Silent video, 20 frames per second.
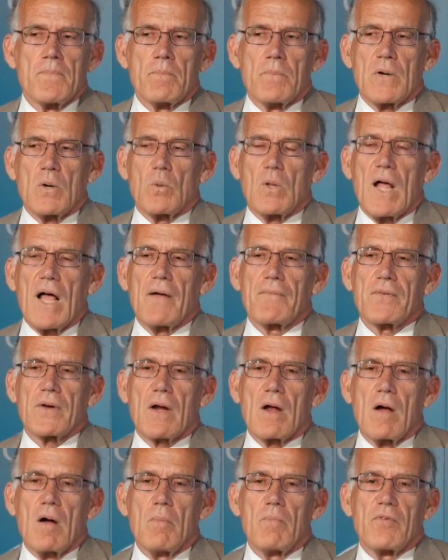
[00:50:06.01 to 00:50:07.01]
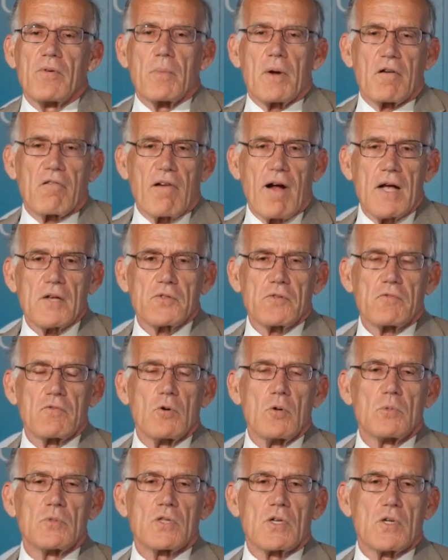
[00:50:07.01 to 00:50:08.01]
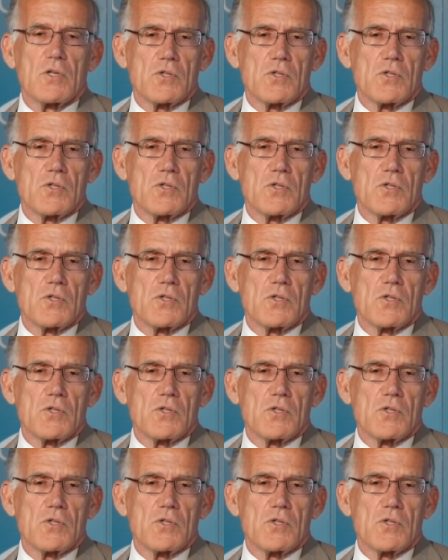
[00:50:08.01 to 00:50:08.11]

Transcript: But it will have to come from a grassroots